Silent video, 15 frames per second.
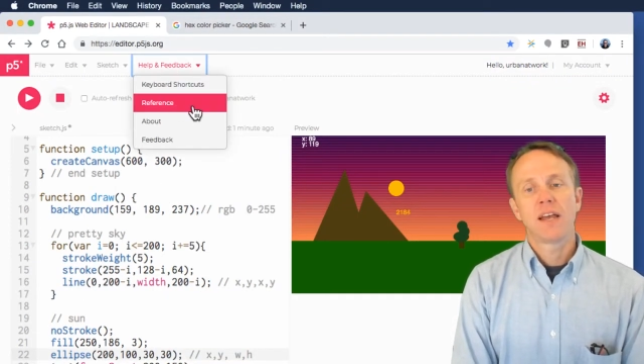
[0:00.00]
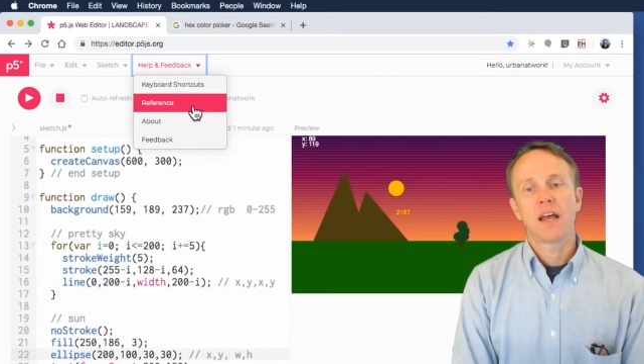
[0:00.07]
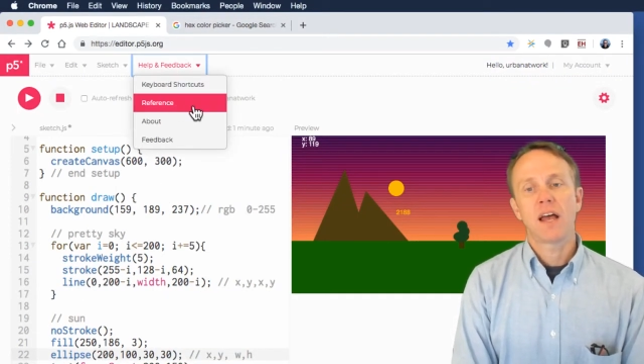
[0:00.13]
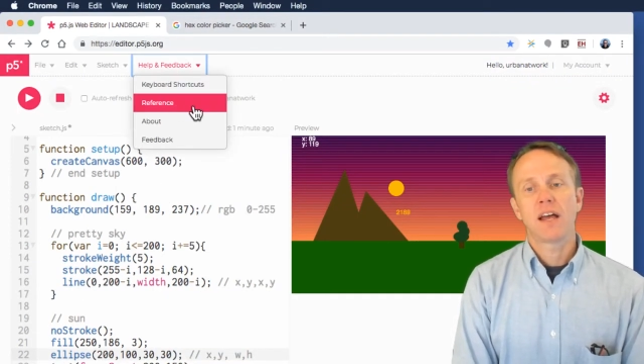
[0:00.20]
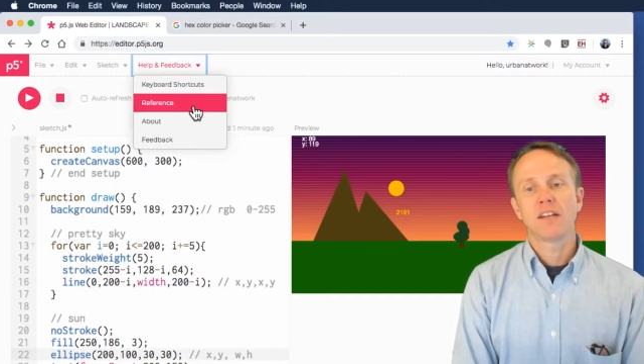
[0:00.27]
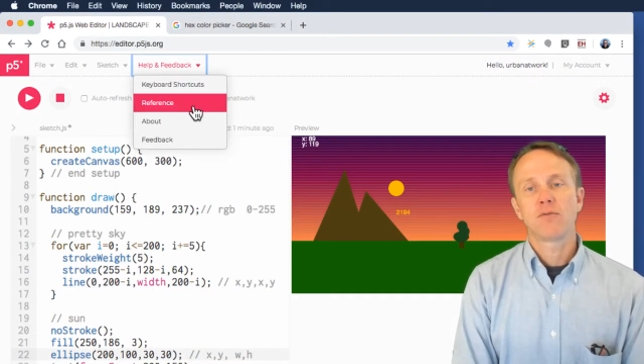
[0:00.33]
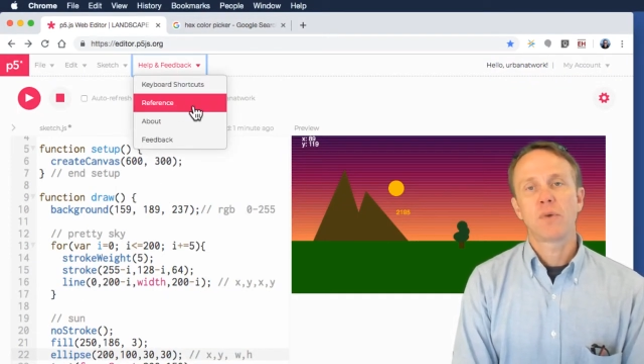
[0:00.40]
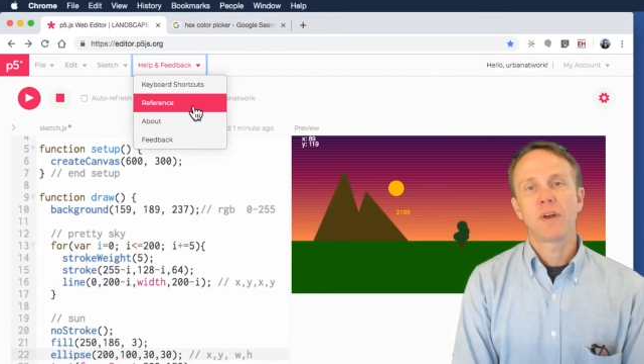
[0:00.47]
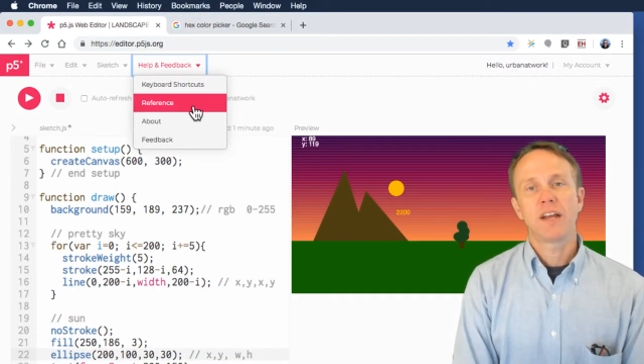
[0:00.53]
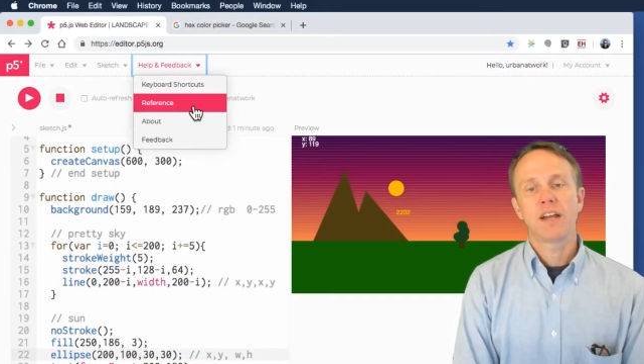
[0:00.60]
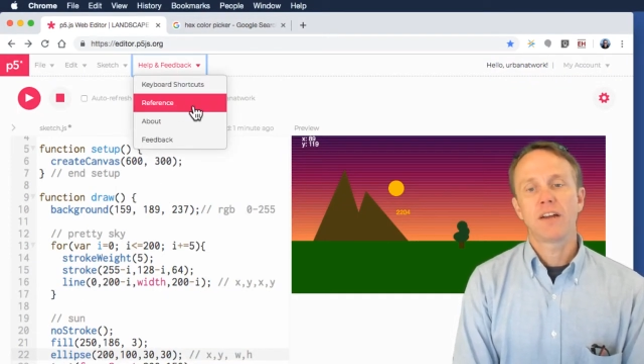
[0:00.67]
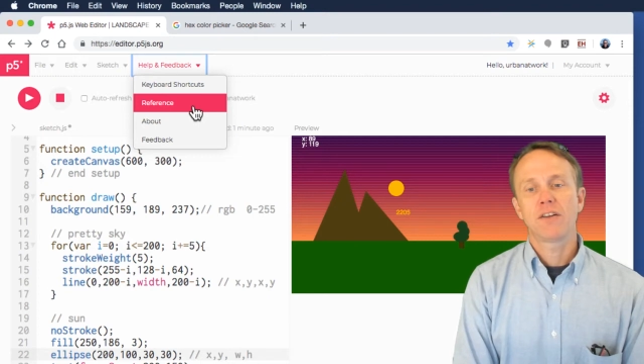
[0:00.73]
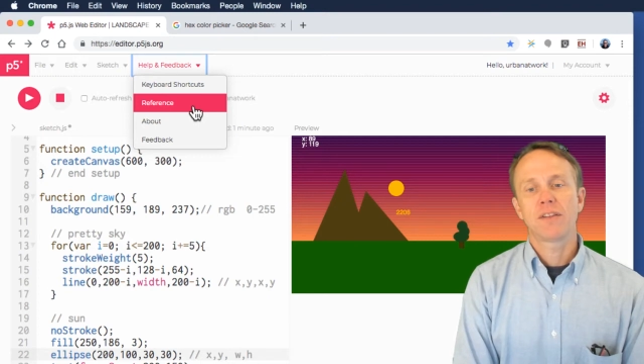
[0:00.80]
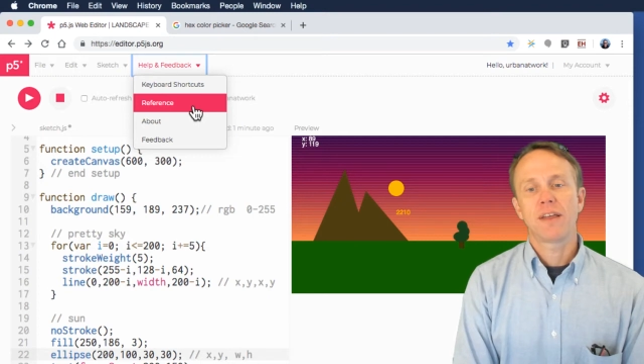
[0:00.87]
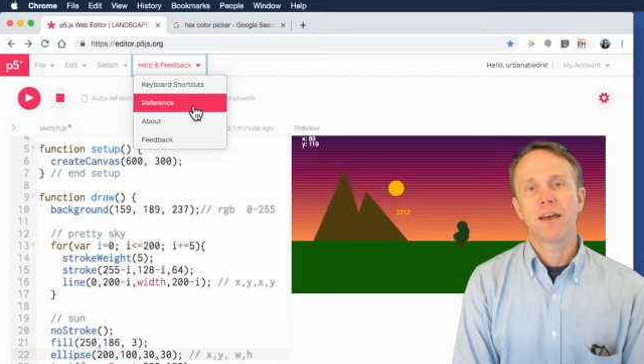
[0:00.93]
right
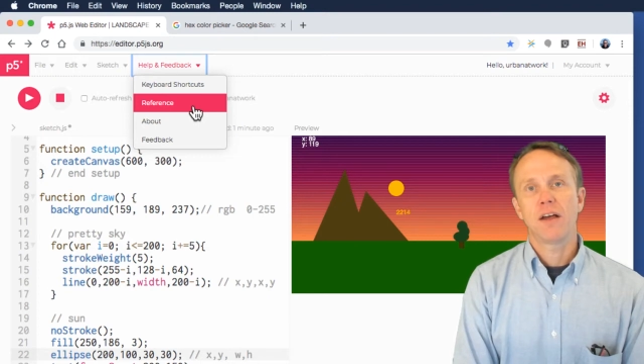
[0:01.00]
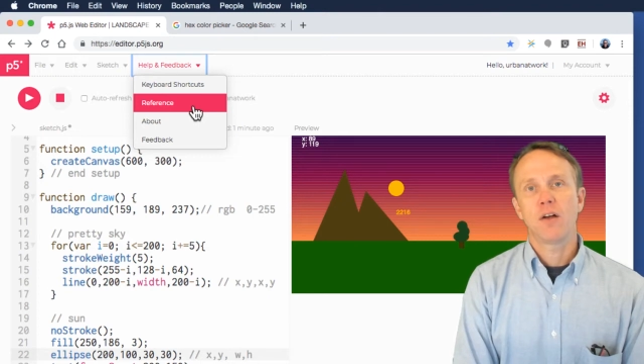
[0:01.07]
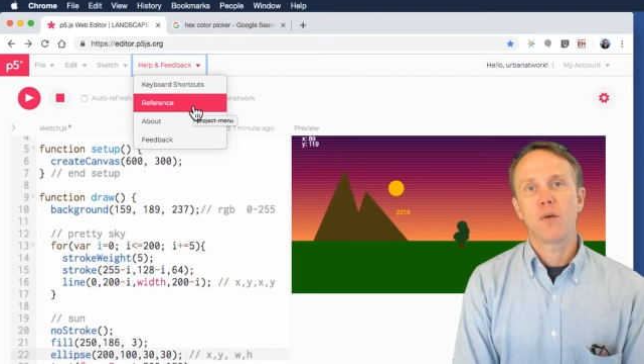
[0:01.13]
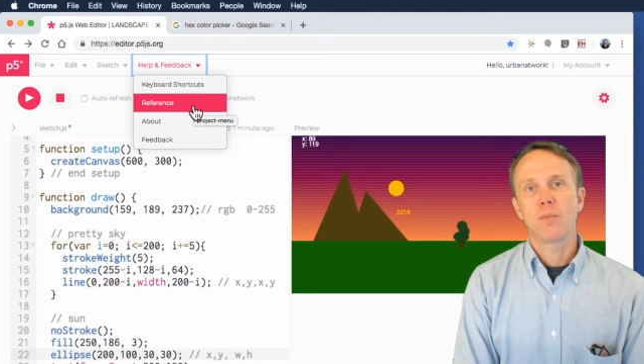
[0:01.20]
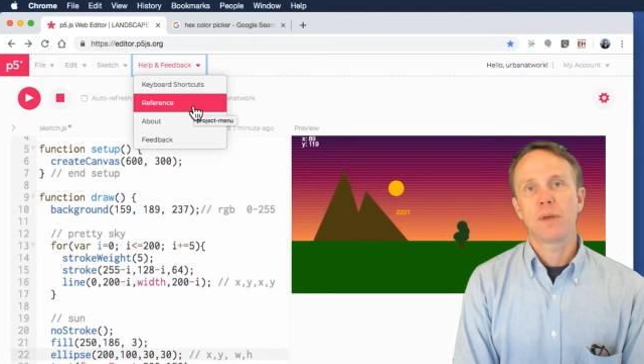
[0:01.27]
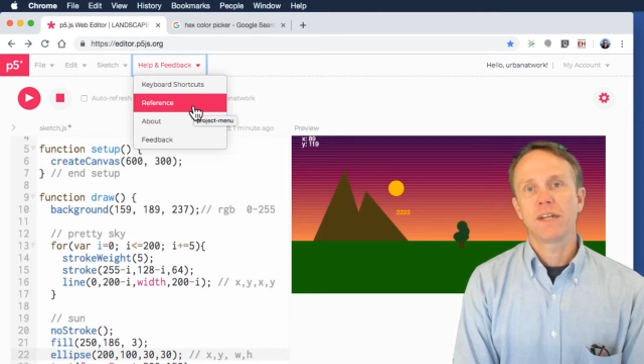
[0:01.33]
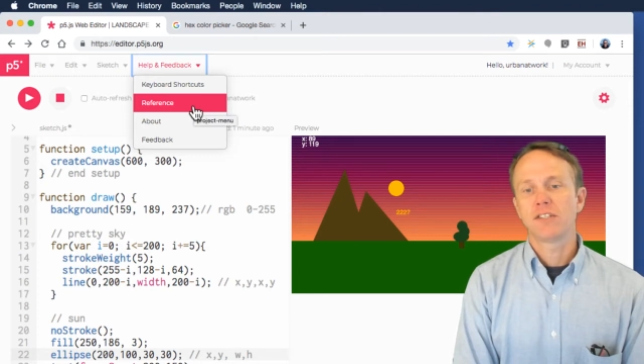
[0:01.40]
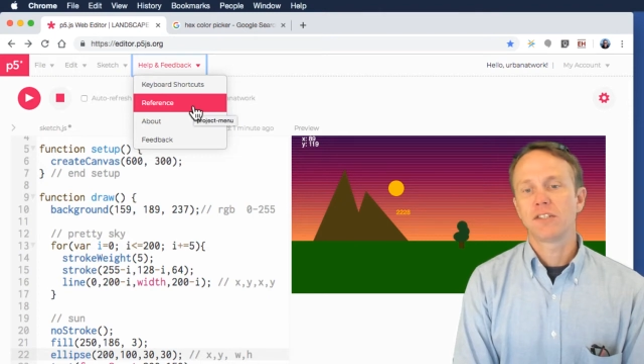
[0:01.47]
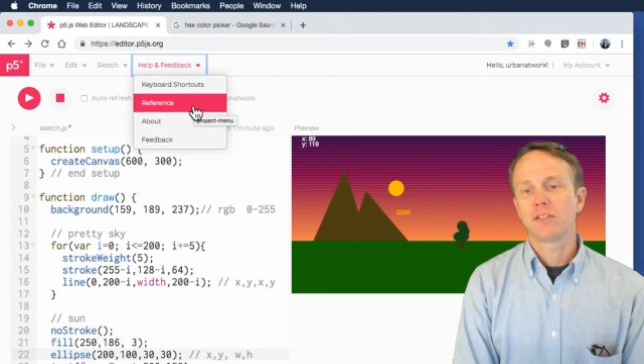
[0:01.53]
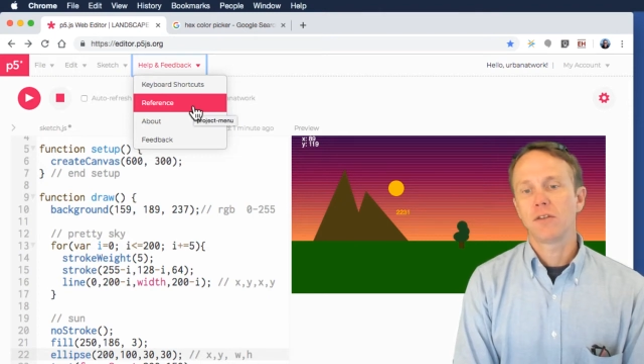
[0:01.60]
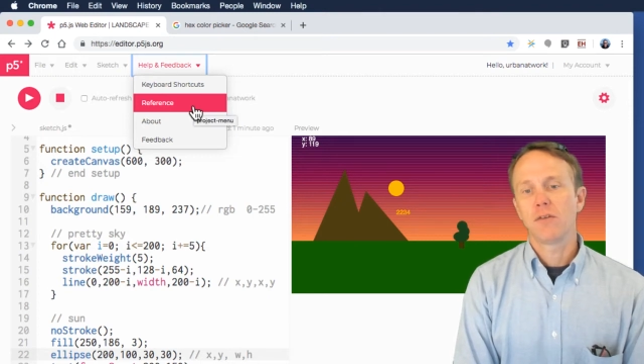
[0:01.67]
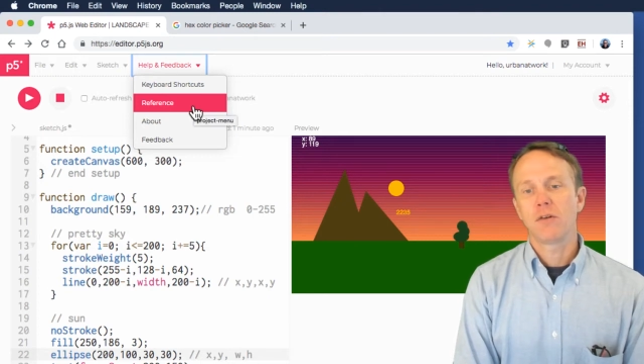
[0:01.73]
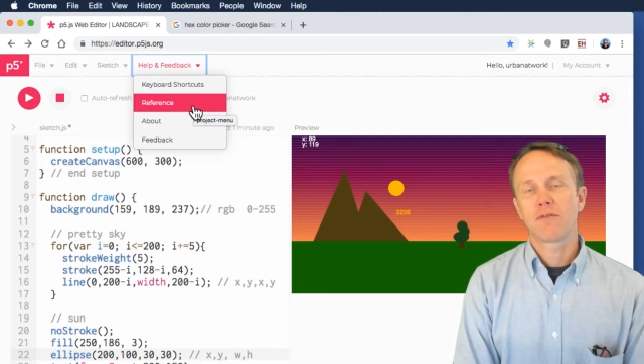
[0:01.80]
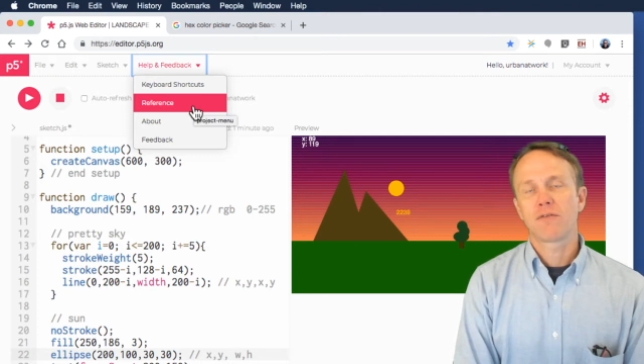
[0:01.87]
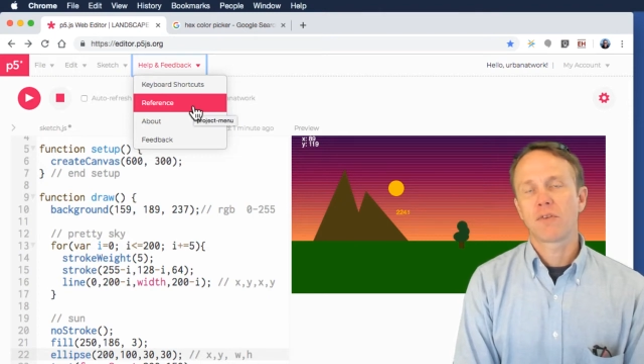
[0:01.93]
here in the help and just
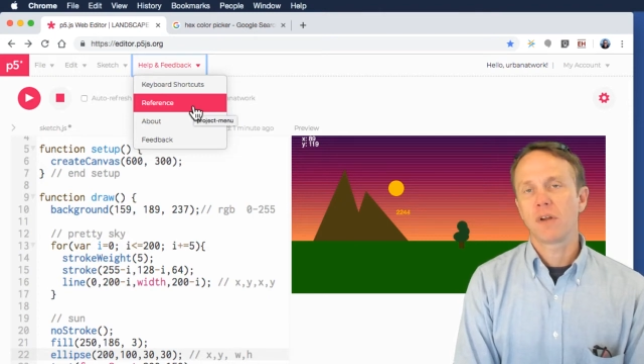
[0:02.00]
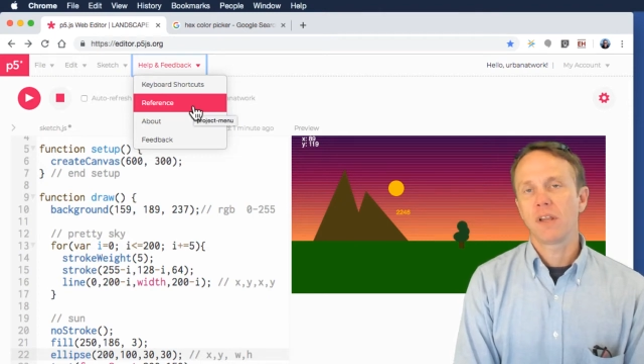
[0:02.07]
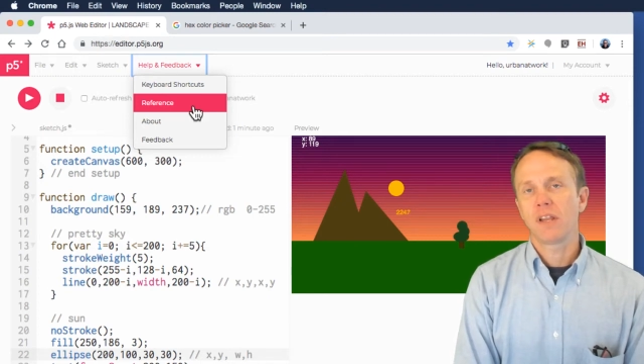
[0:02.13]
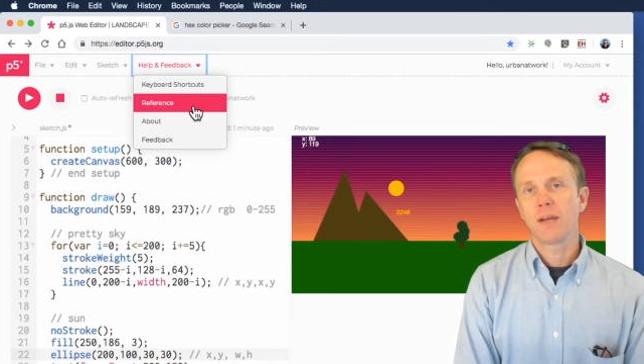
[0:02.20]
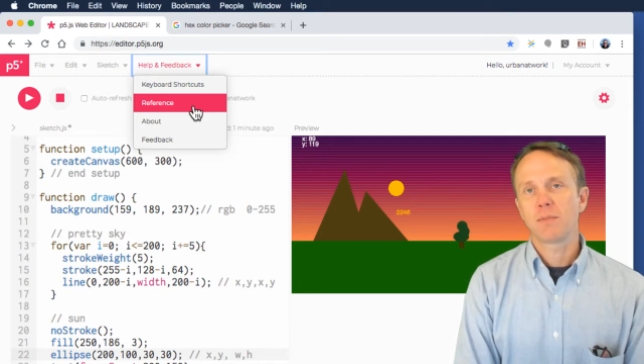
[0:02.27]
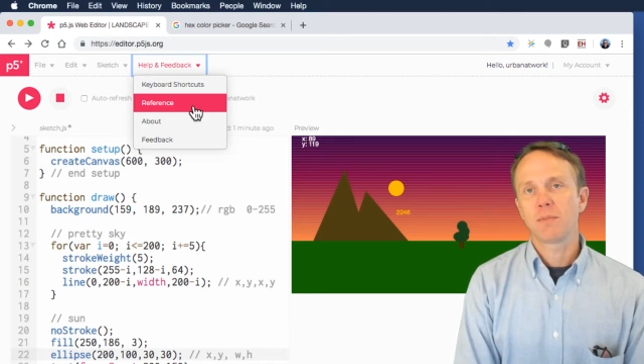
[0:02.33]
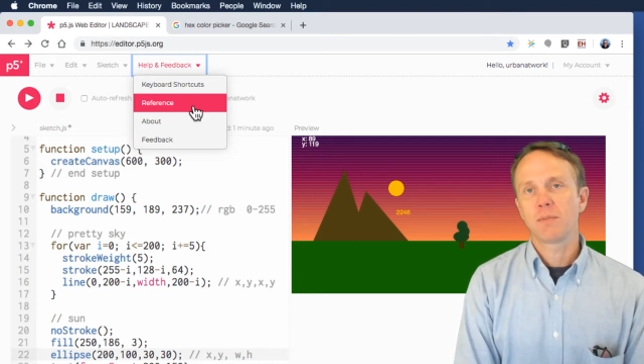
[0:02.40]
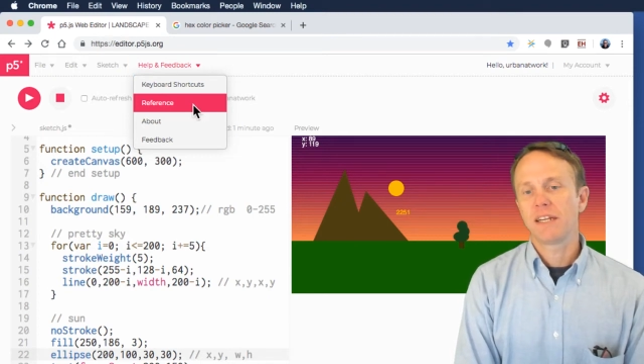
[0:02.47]
look for ellipse, and